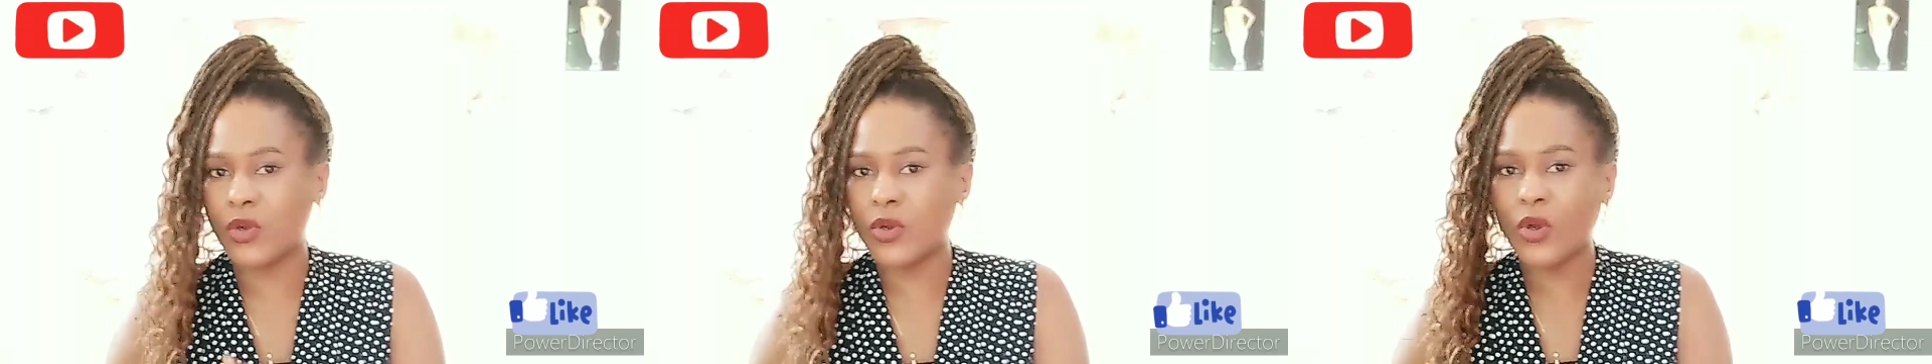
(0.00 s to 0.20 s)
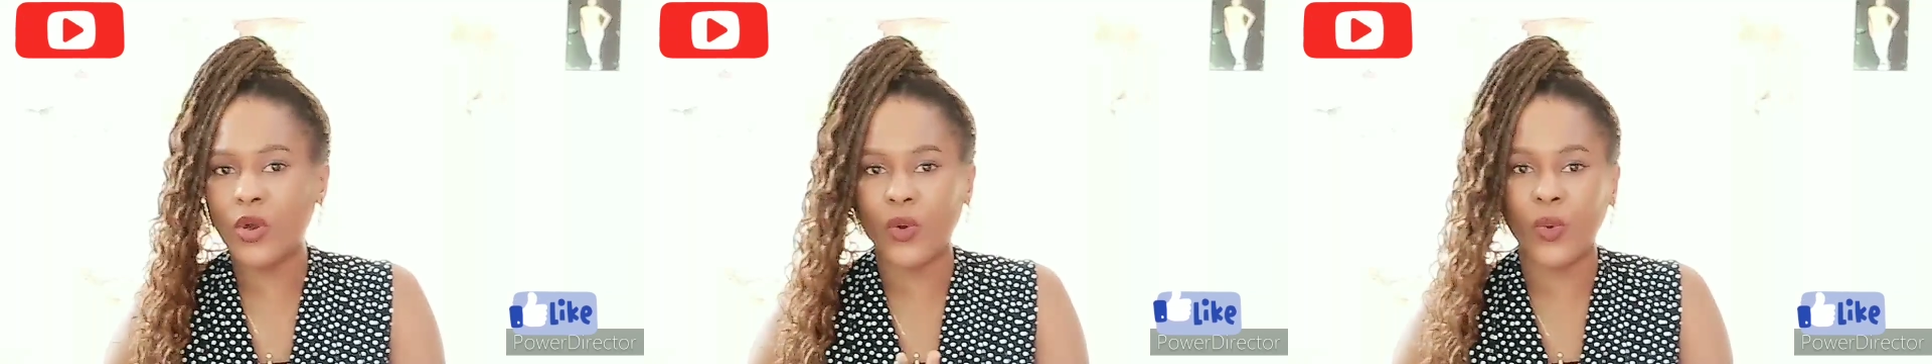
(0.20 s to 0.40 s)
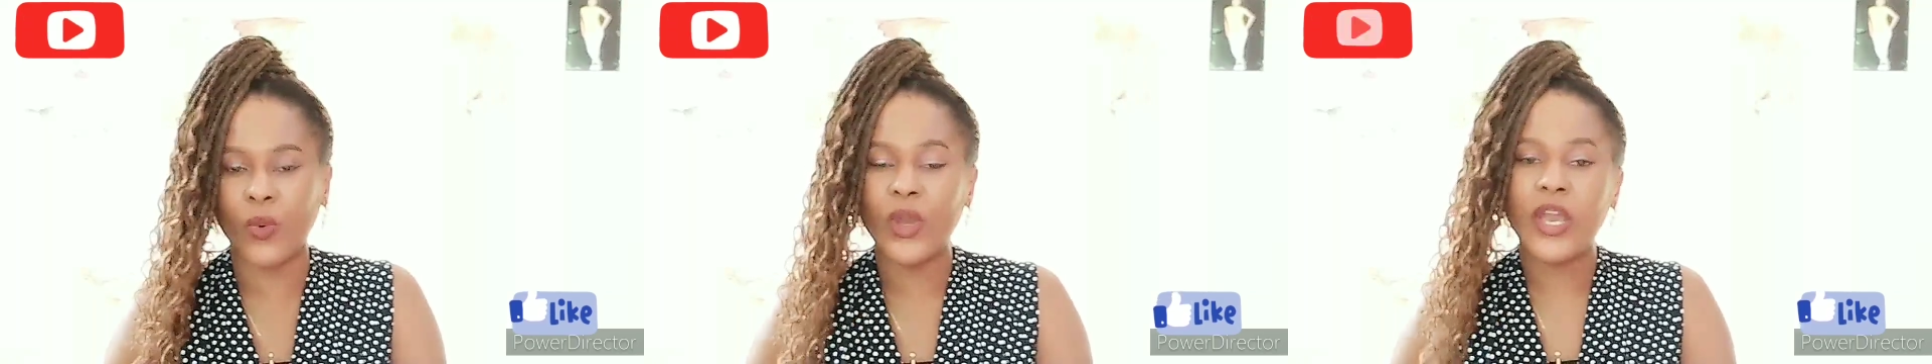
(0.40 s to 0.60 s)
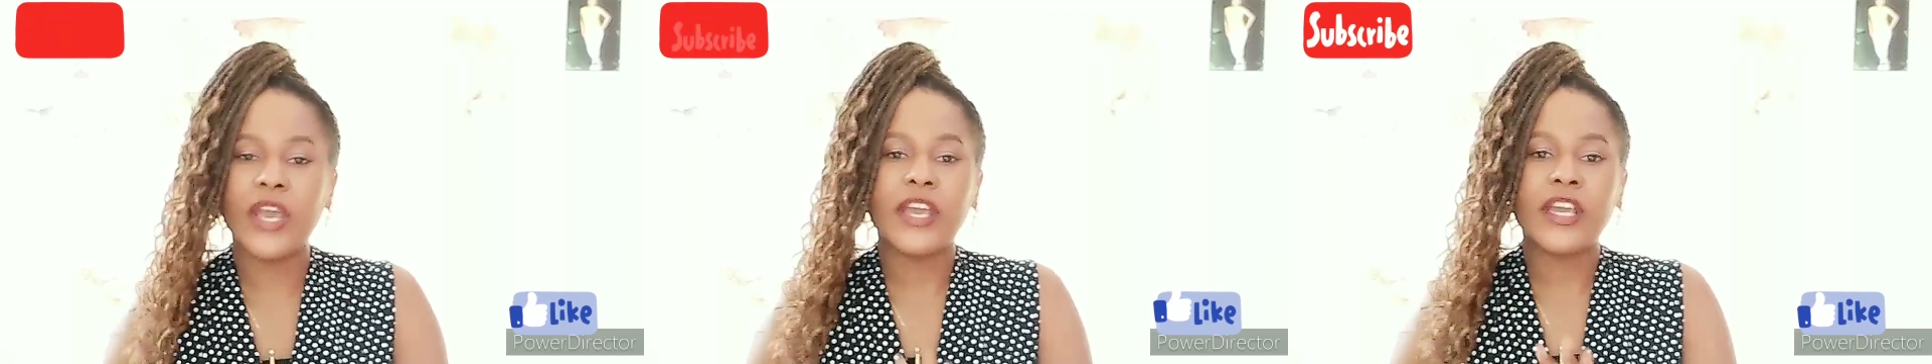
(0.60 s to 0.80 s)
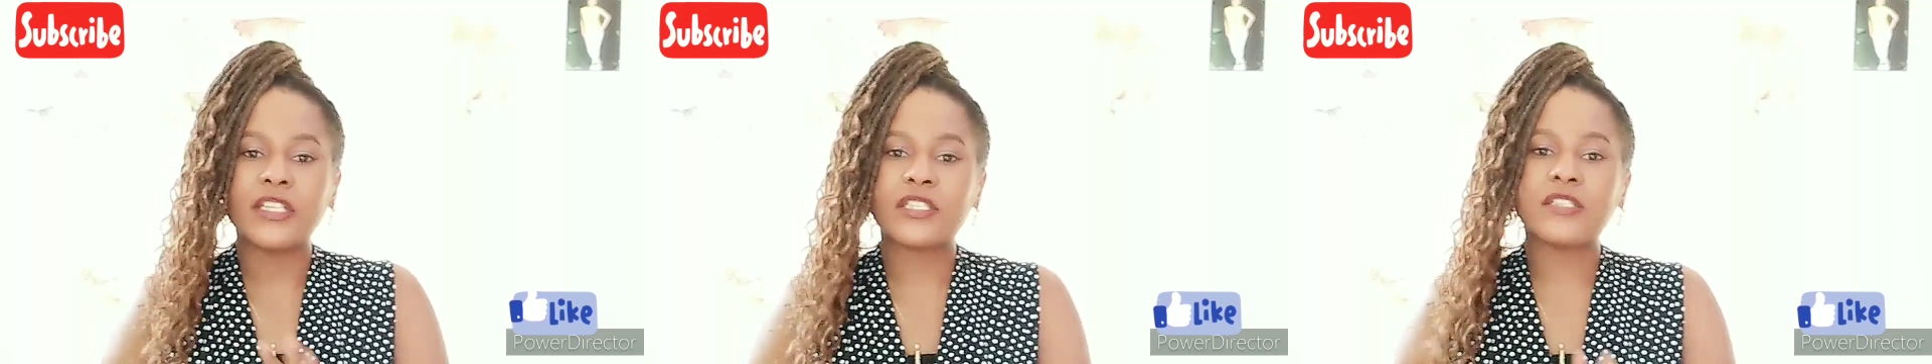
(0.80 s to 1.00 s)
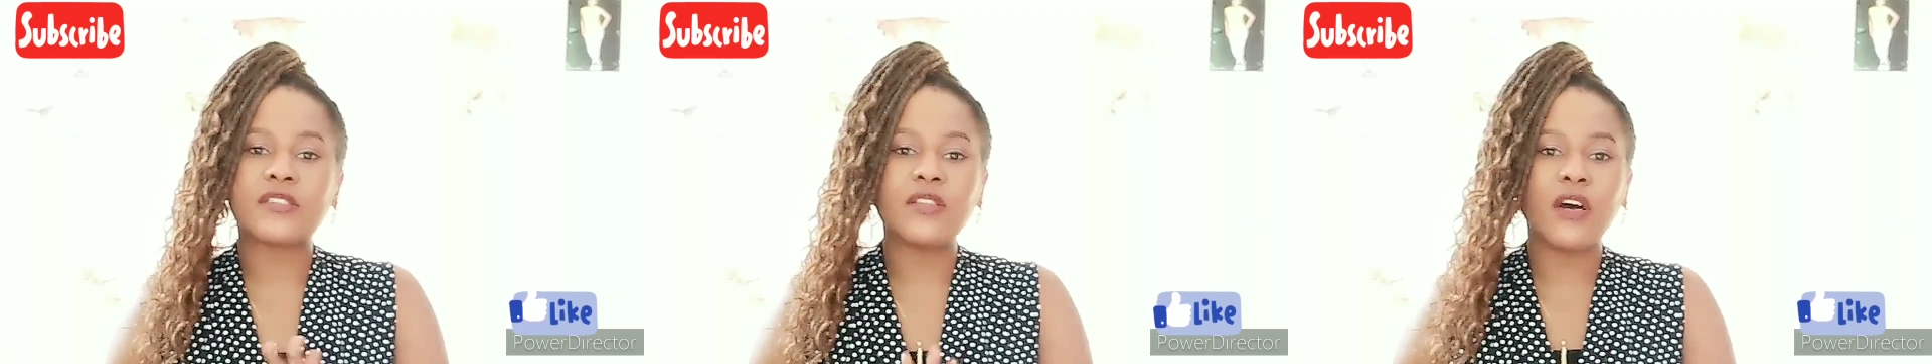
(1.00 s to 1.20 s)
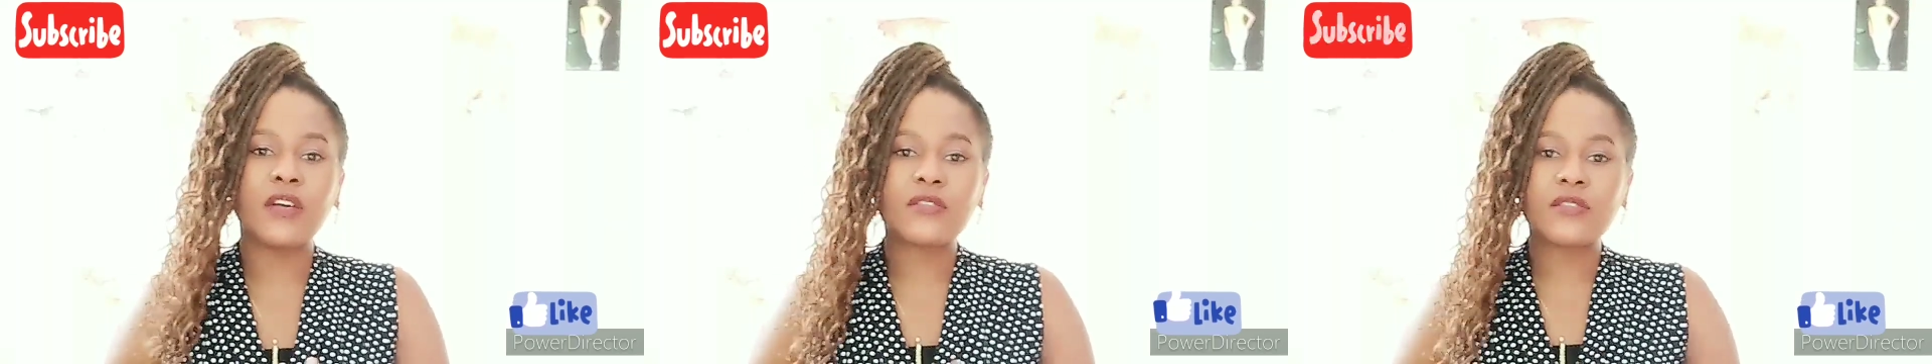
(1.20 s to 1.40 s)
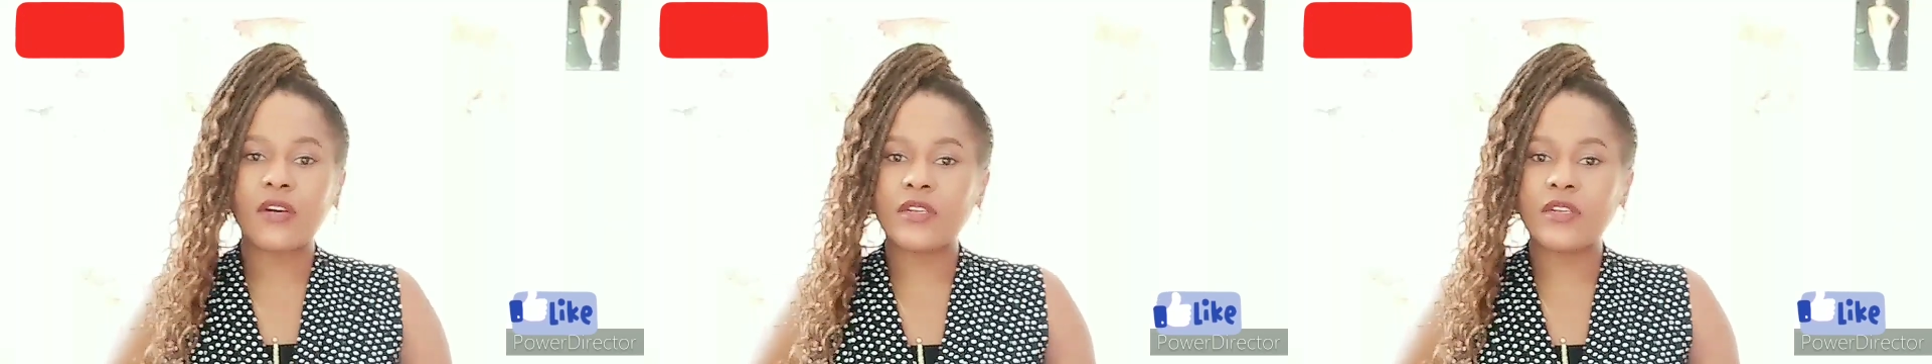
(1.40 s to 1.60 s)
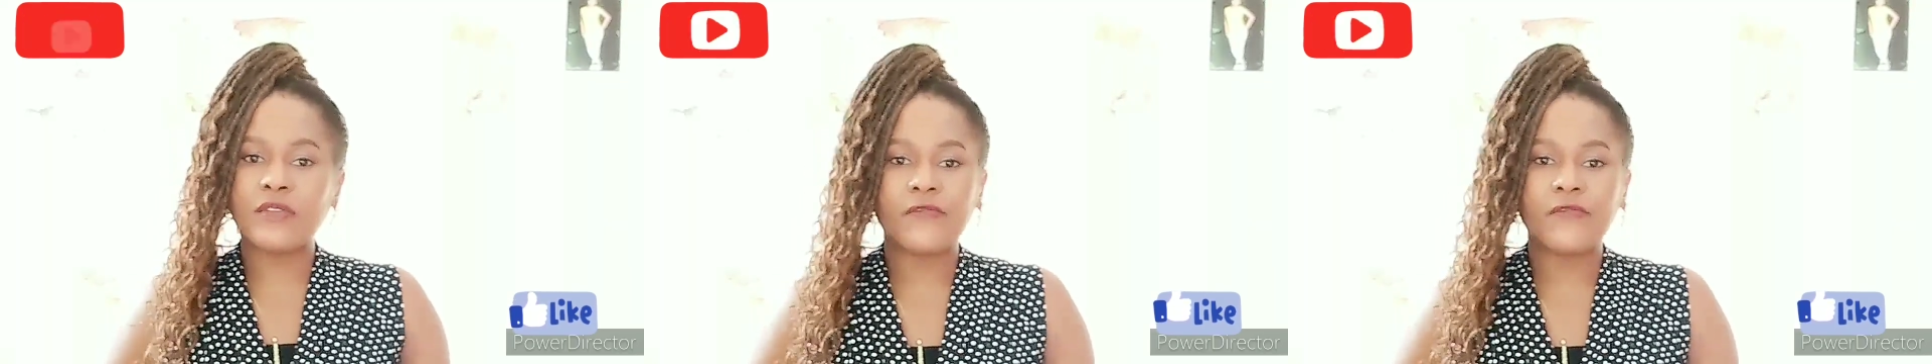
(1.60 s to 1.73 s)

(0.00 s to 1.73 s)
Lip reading: No, it is not done